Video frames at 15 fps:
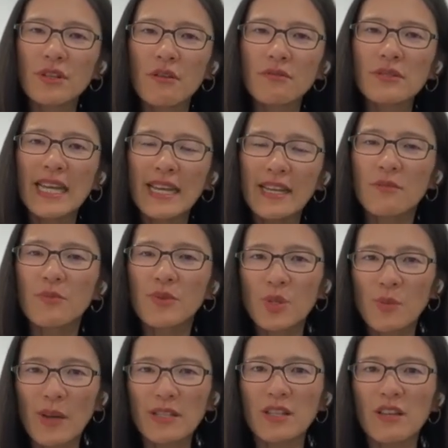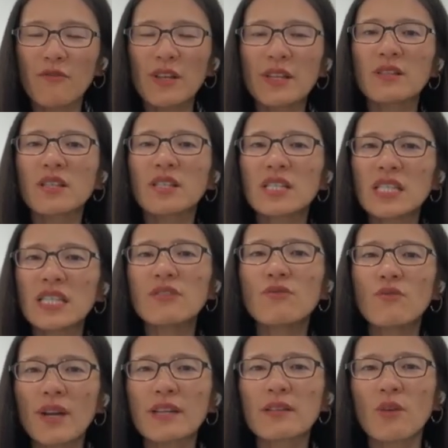data perspective is
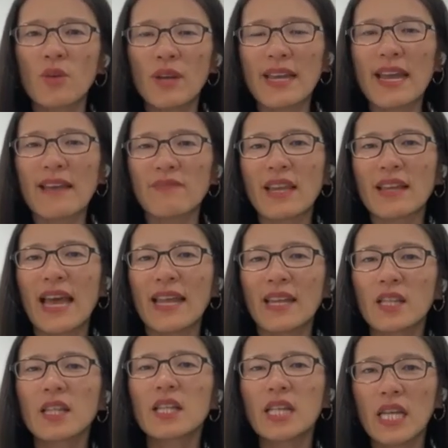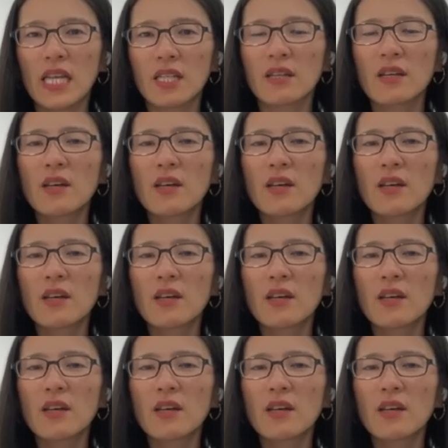continuing looking at that analytics